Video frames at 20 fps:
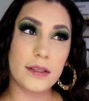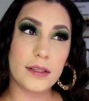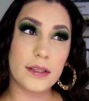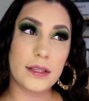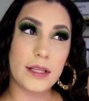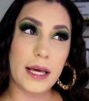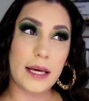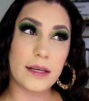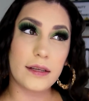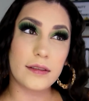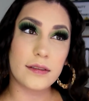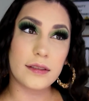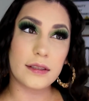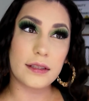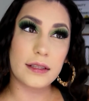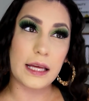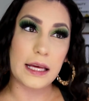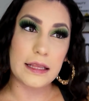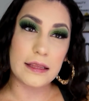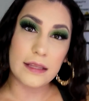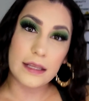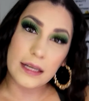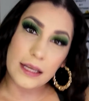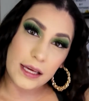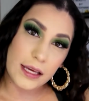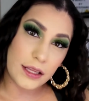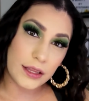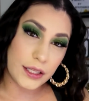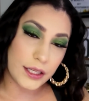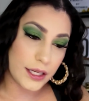like
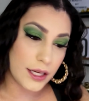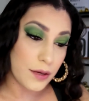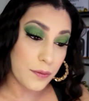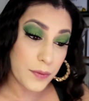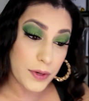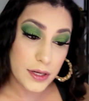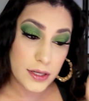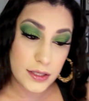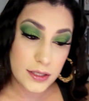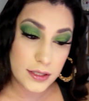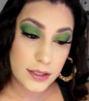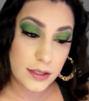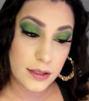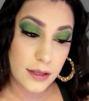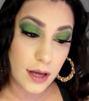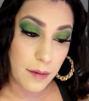lengthening looking ones.